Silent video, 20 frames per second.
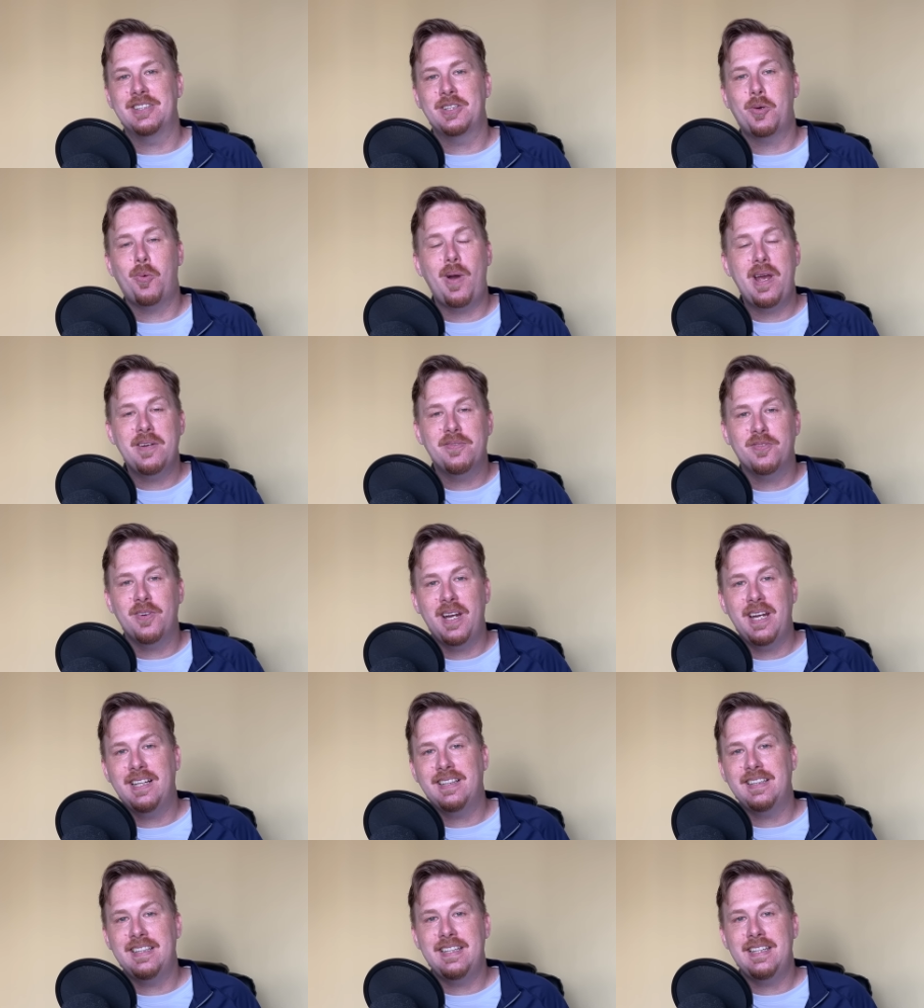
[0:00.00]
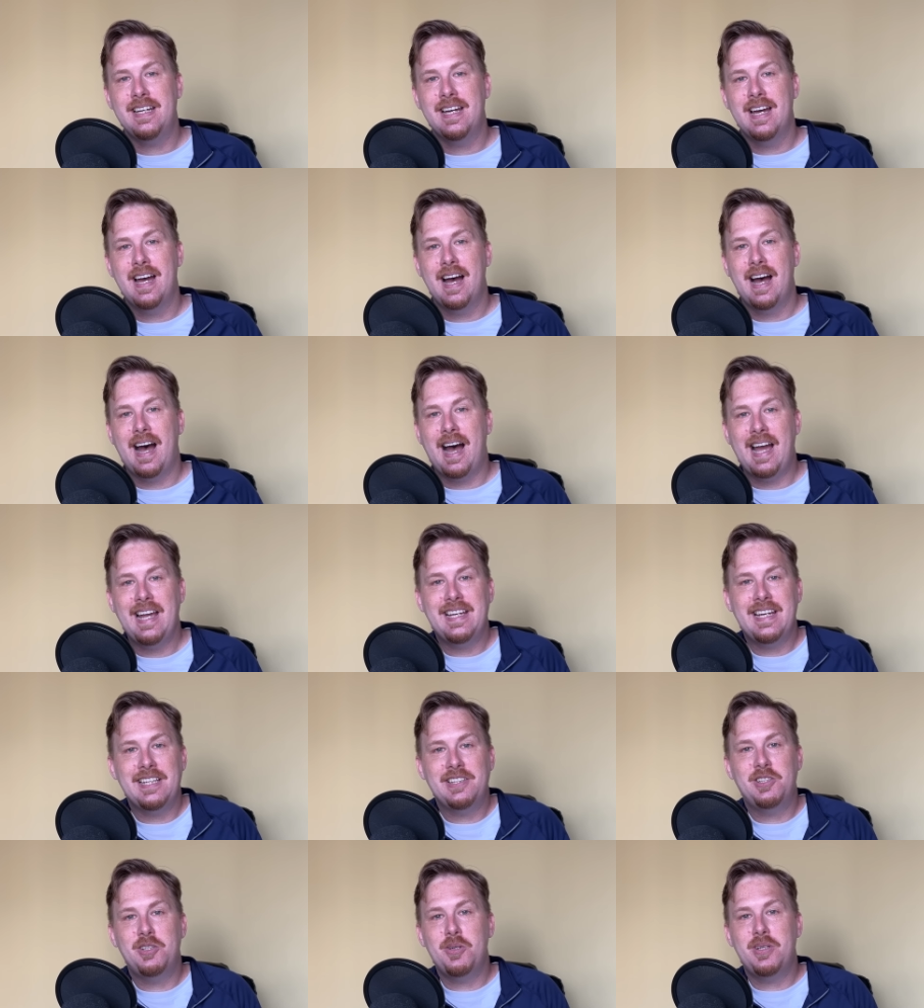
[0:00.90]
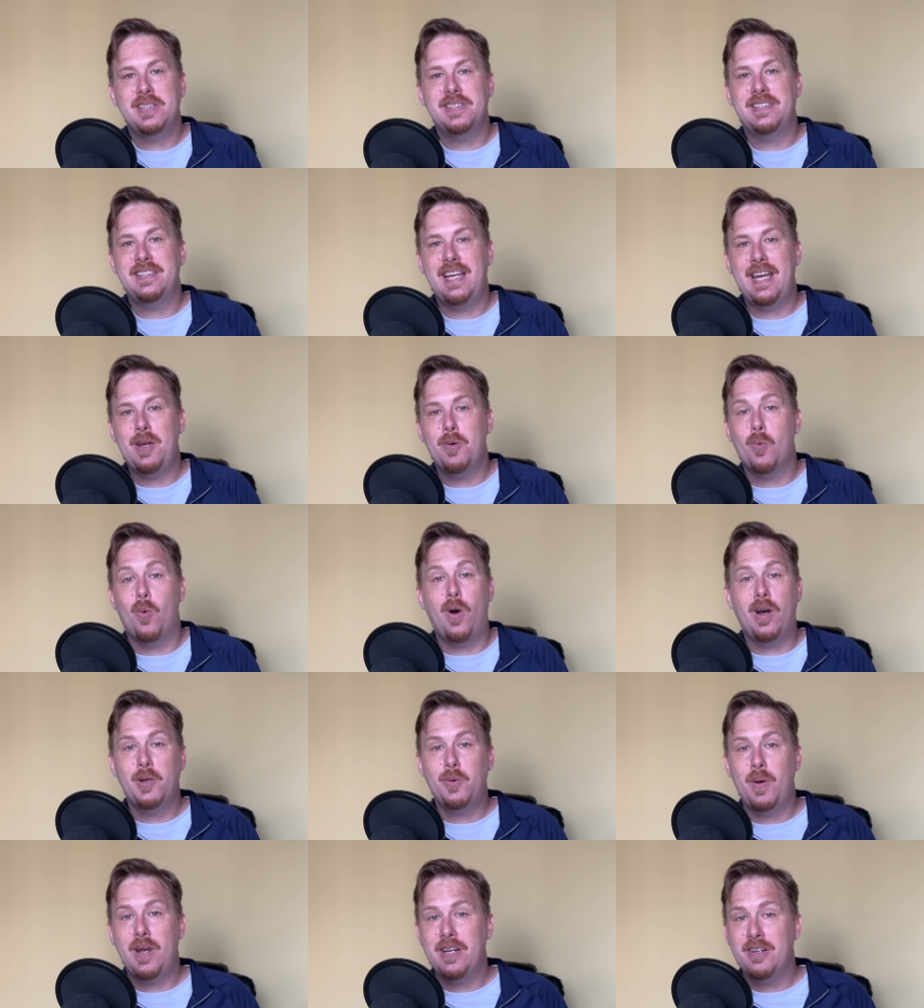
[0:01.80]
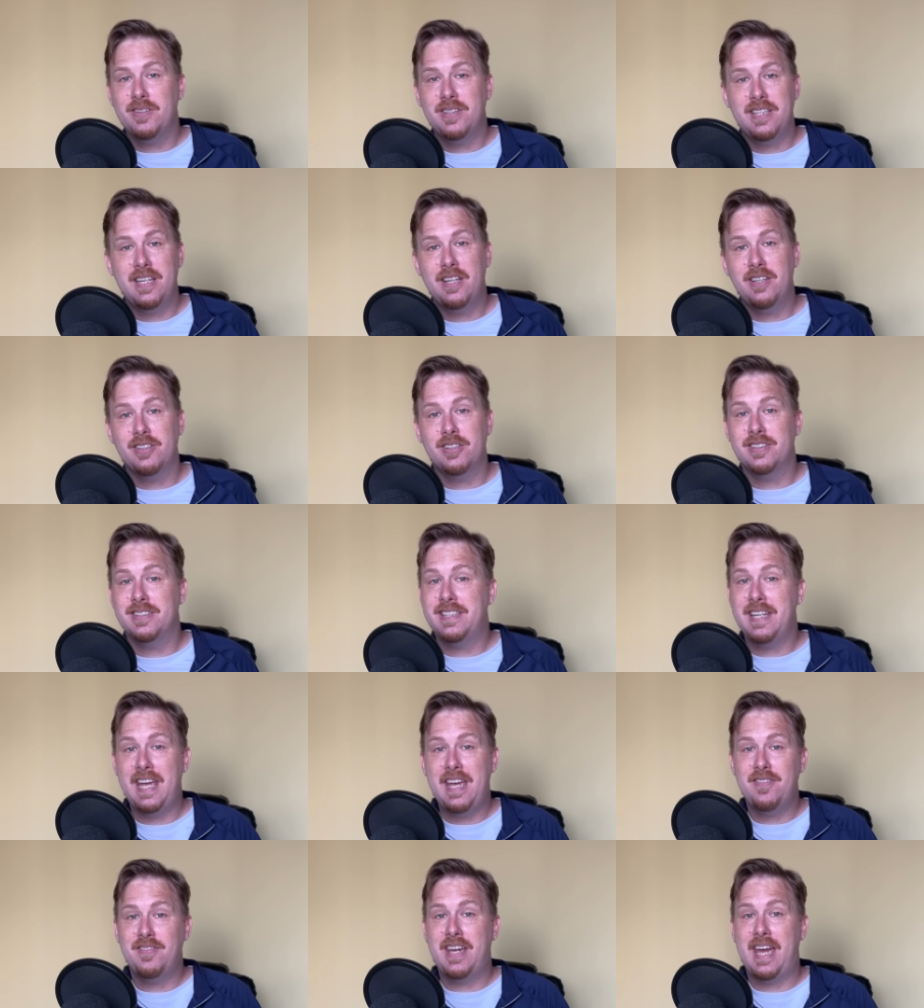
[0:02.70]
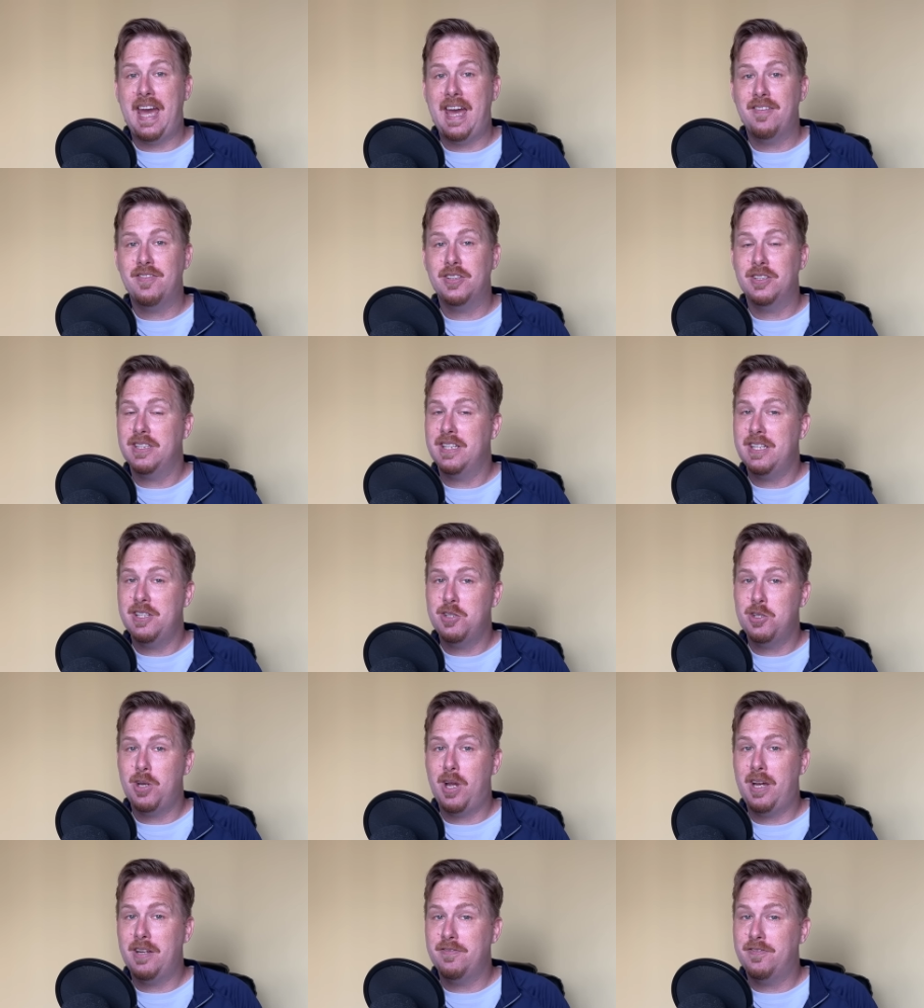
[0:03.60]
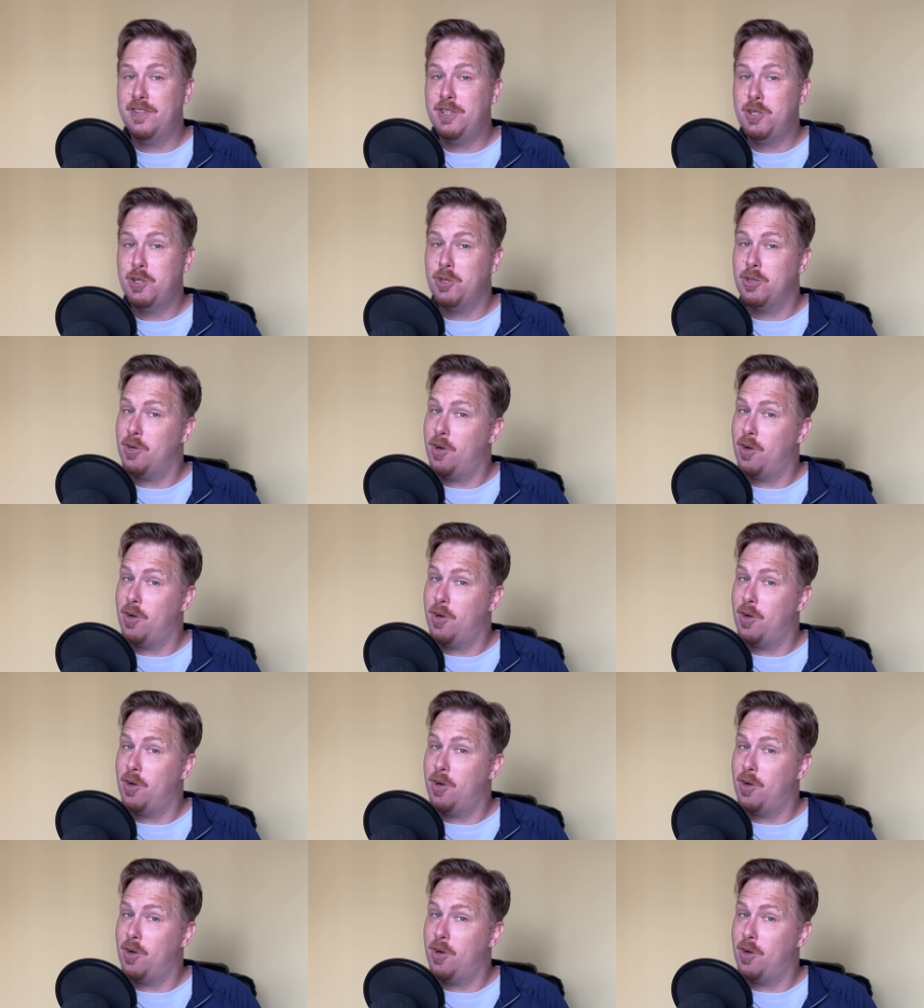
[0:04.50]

Quite frankly, I guess you could say one way or the other, Dave Kaval and Jon Fisher